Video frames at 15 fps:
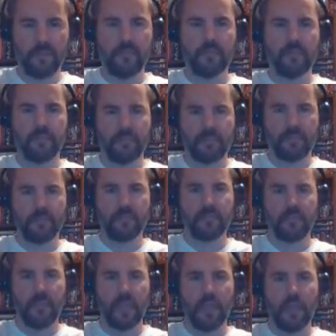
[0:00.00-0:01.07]

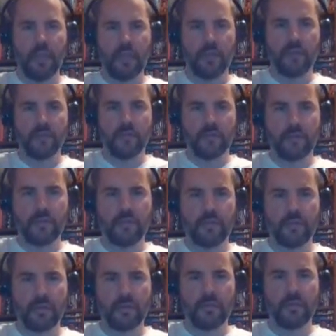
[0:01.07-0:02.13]

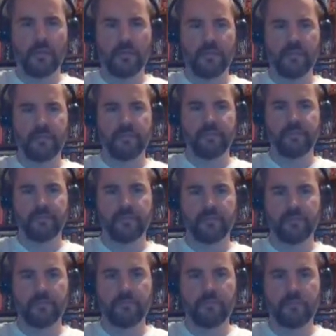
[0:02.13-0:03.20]

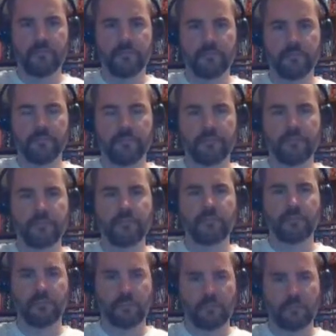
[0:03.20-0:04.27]

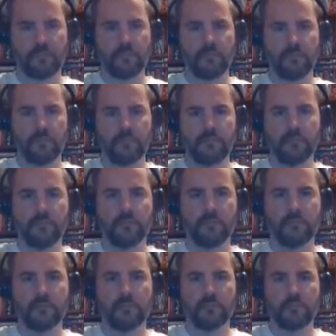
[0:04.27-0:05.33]

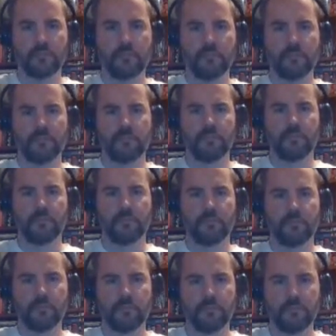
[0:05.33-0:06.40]

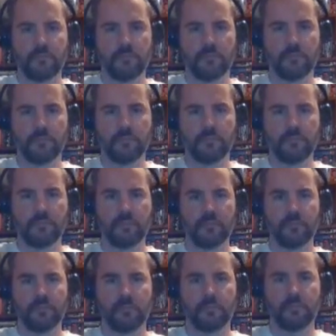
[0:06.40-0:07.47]

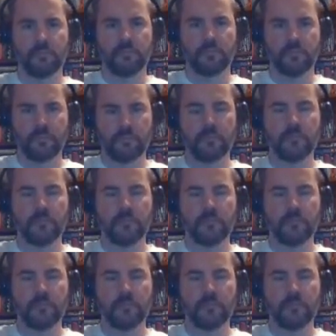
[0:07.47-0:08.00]
[no speech]